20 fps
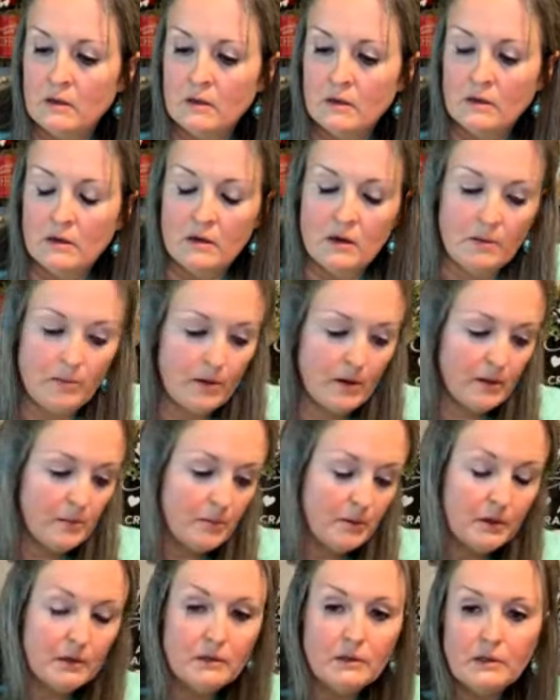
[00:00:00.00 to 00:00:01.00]
I'll probably put
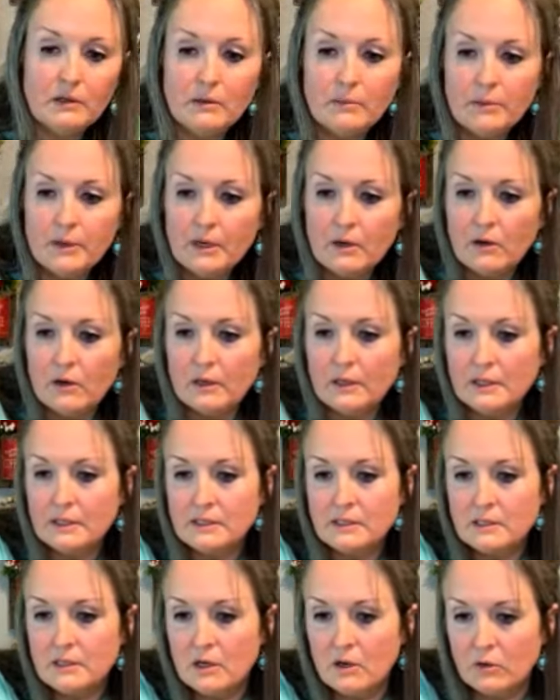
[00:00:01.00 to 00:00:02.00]
a little bit on his
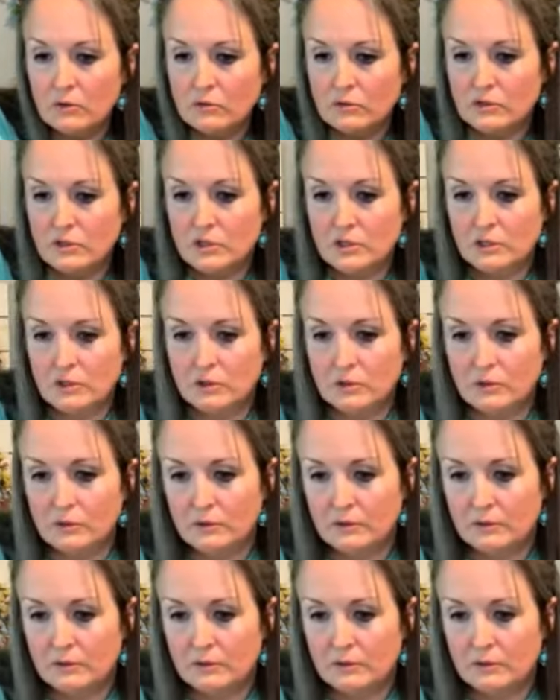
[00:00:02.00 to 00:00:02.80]
nose too.